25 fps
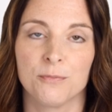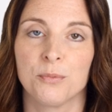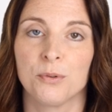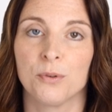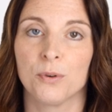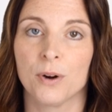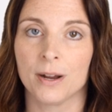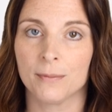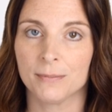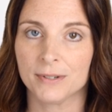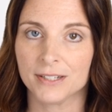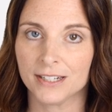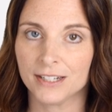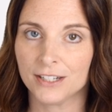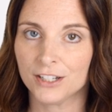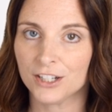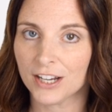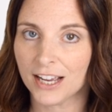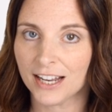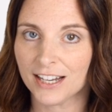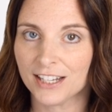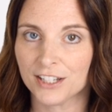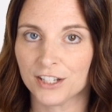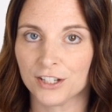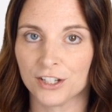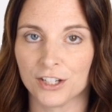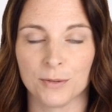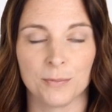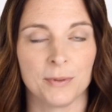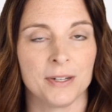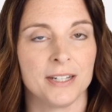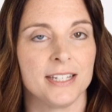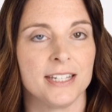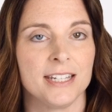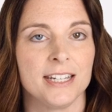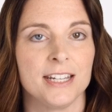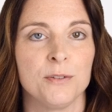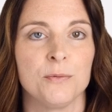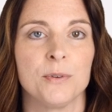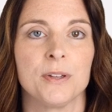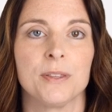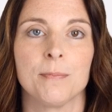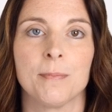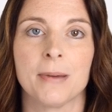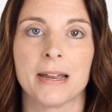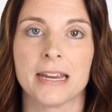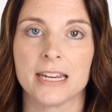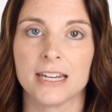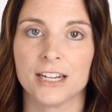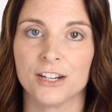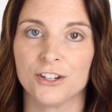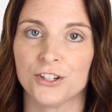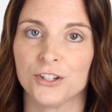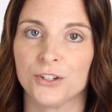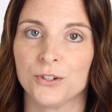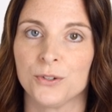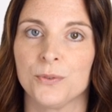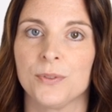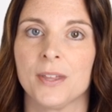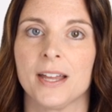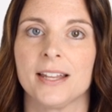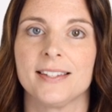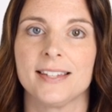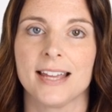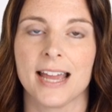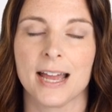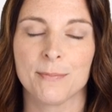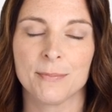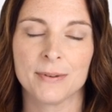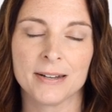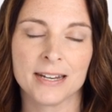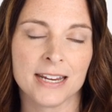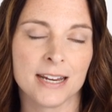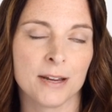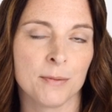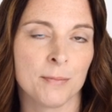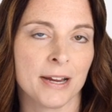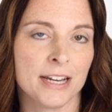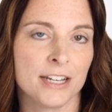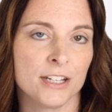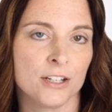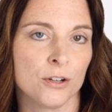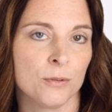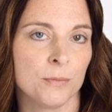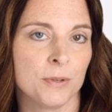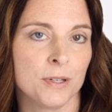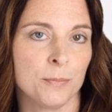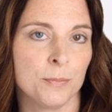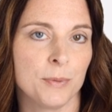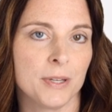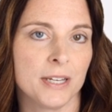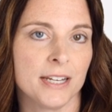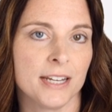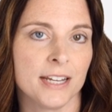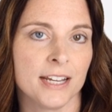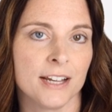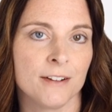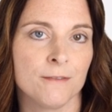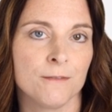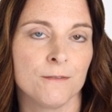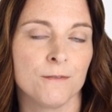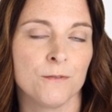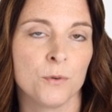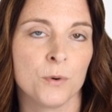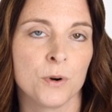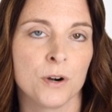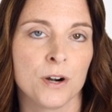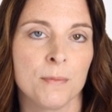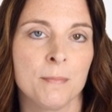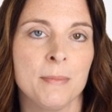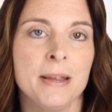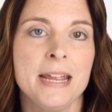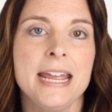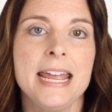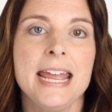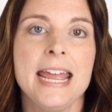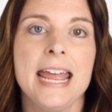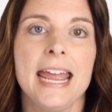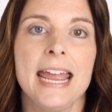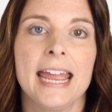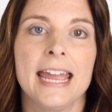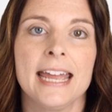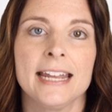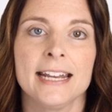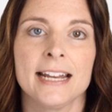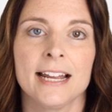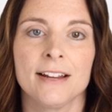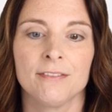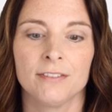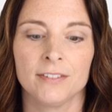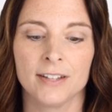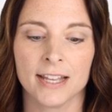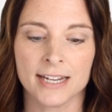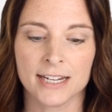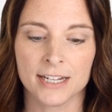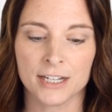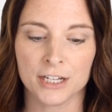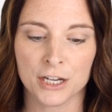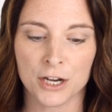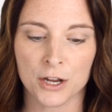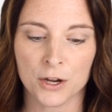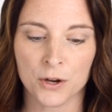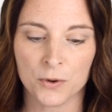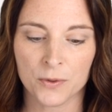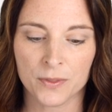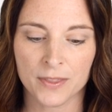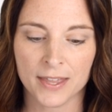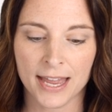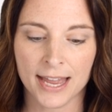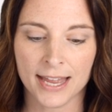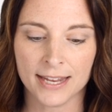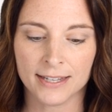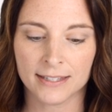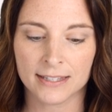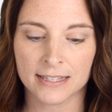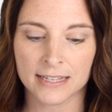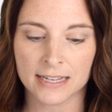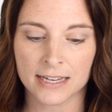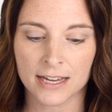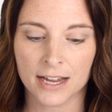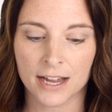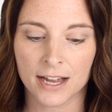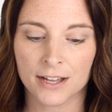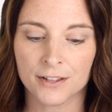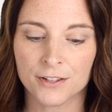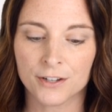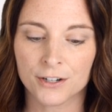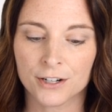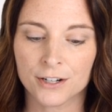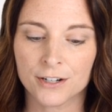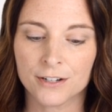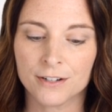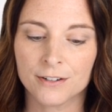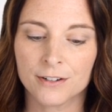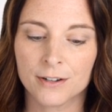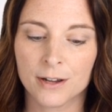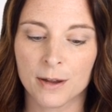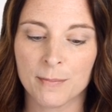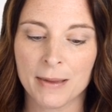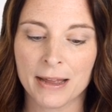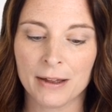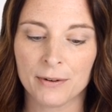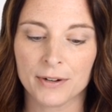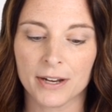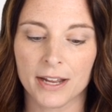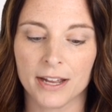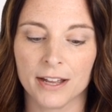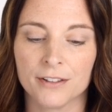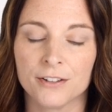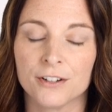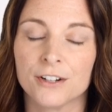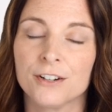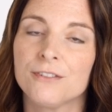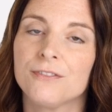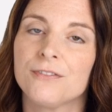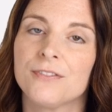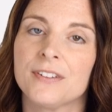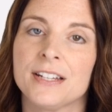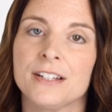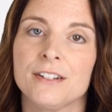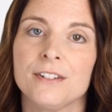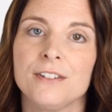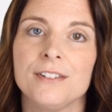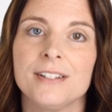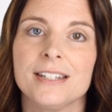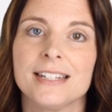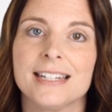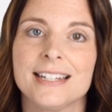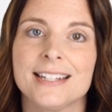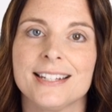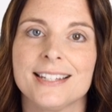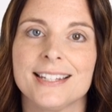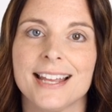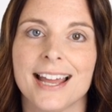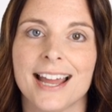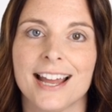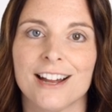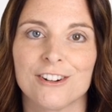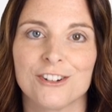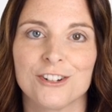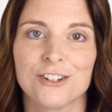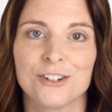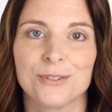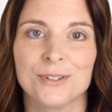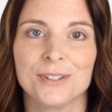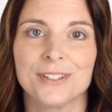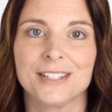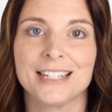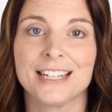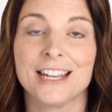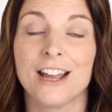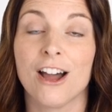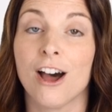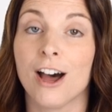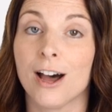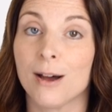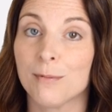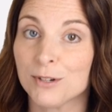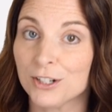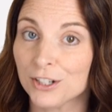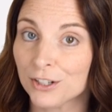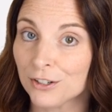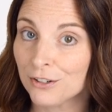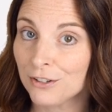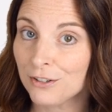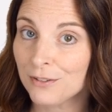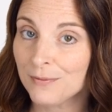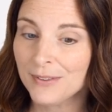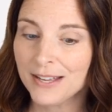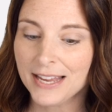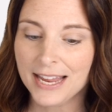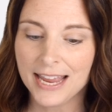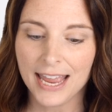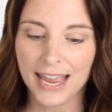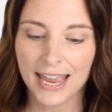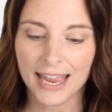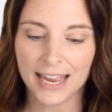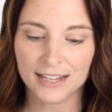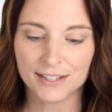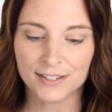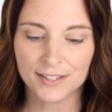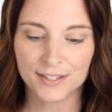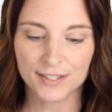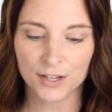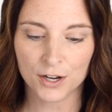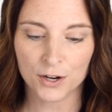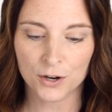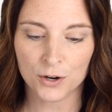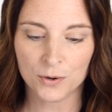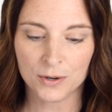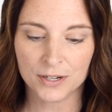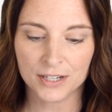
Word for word: prompted ChatGPT with my issue that's happening in my Adobe PDF form, and I've let it know that the other amount other field is actually optional. And so